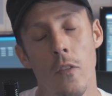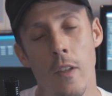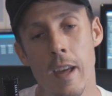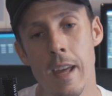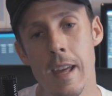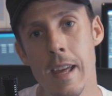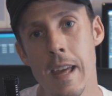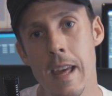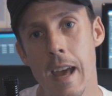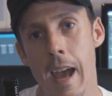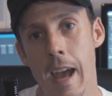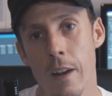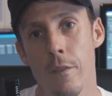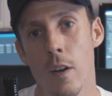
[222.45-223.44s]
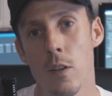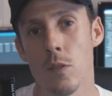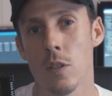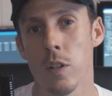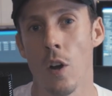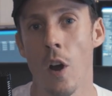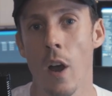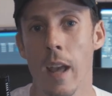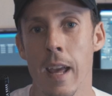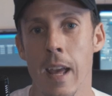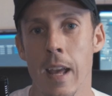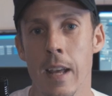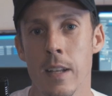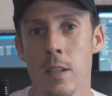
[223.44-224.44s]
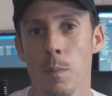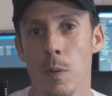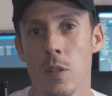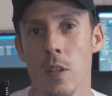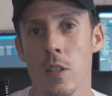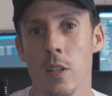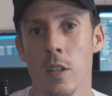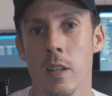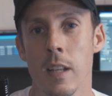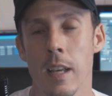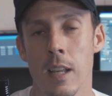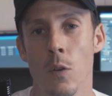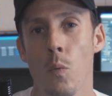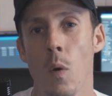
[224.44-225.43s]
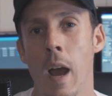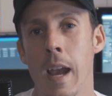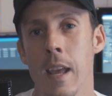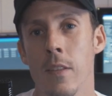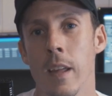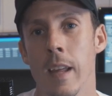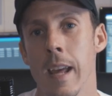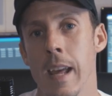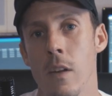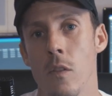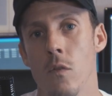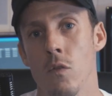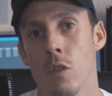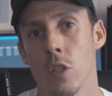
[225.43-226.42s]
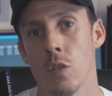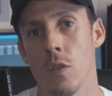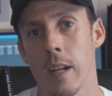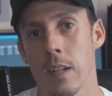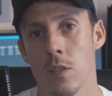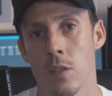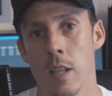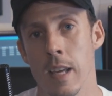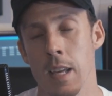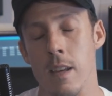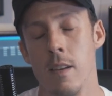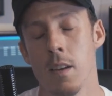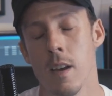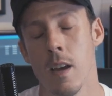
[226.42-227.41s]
the headphone slot is positioned in a way that it restricts the